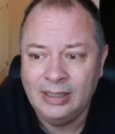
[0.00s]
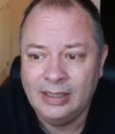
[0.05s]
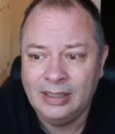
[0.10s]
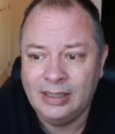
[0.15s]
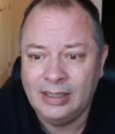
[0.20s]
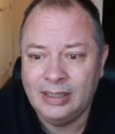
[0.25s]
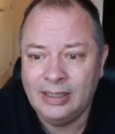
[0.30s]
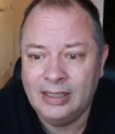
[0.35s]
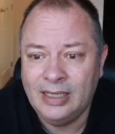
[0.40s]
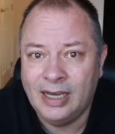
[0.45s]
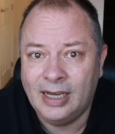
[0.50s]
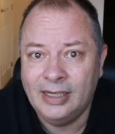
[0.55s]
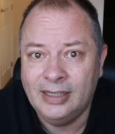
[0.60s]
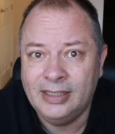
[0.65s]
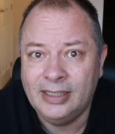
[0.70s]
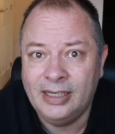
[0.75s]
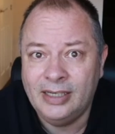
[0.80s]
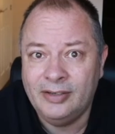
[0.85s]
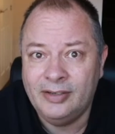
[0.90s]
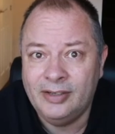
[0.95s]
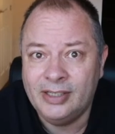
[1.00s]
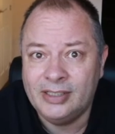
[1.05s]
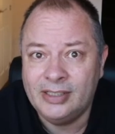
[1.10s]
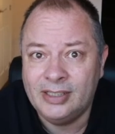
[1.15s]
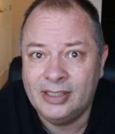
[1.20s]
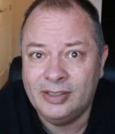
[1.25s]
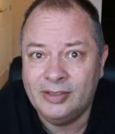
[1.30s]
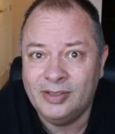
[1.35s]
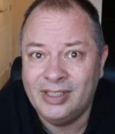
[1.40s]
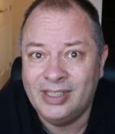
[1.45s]
and the idea is
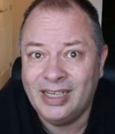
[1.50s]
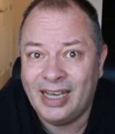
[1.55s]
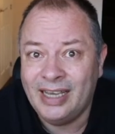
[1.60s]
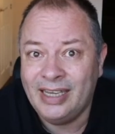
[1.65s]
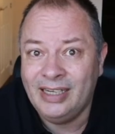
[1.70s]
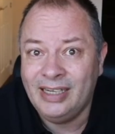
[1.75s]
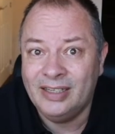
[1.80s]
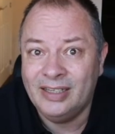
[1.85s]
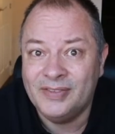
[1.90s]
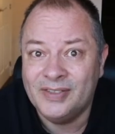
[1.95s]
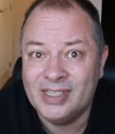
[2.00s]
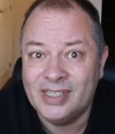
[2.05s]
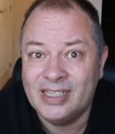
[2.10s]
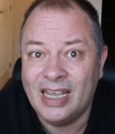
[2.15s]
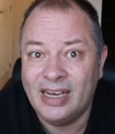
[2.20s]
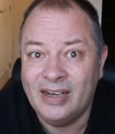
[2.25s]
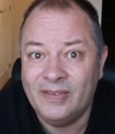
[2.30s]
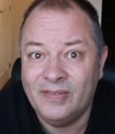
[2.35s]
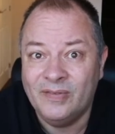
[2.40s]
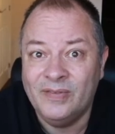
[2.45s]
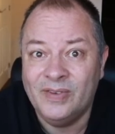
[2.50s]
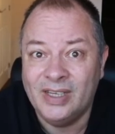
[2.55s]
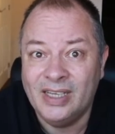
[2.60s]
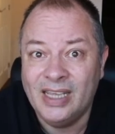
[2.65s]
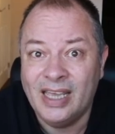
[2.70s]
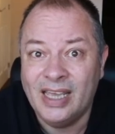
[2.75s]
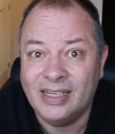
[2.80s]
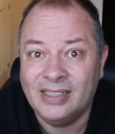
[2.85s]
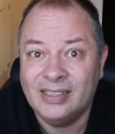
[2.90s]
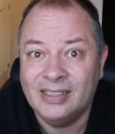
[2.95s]
to kind of set and
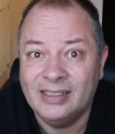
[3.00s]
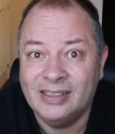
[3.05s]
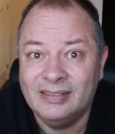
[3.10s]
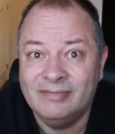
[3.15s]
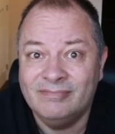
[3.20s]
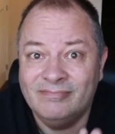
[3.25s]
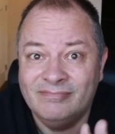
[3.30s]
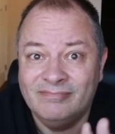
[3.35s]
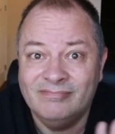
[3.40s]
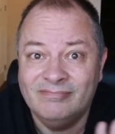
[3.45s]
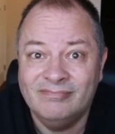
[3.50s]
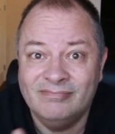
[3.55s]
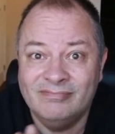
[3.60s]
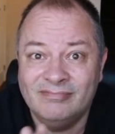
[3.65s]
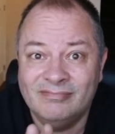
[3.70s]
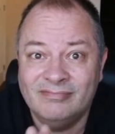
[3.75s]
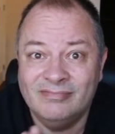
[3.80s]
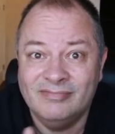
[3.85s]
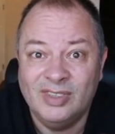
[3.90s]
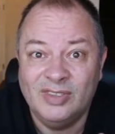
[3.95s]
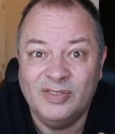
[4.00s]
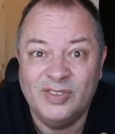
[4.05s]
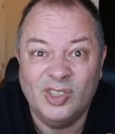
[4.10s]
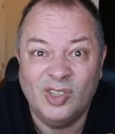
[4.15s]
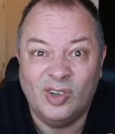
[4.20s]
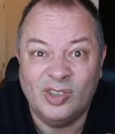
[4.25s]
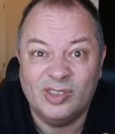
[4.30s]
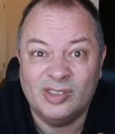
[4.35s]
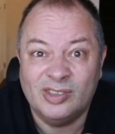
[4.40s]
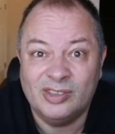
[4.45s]
forget of
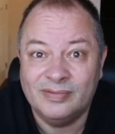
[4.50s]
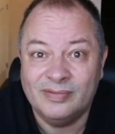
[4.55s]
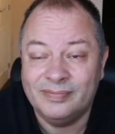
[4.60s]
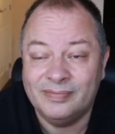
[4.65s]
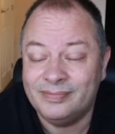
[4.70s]
sorts.